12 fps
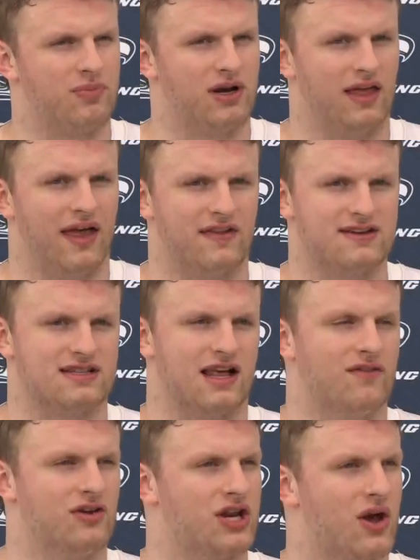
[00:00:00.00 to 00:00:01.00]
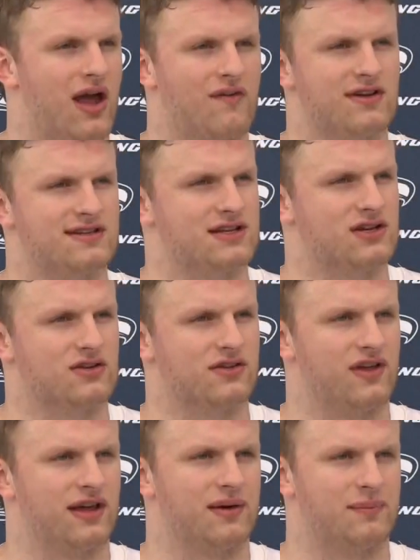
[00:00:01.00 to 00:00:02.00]
But at this level, you know, every single
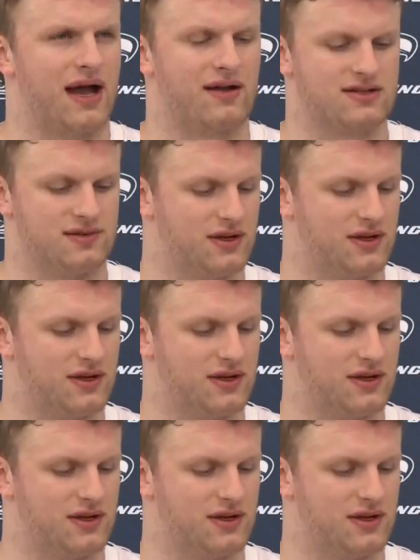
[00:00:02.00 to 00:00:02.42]
thing amounts.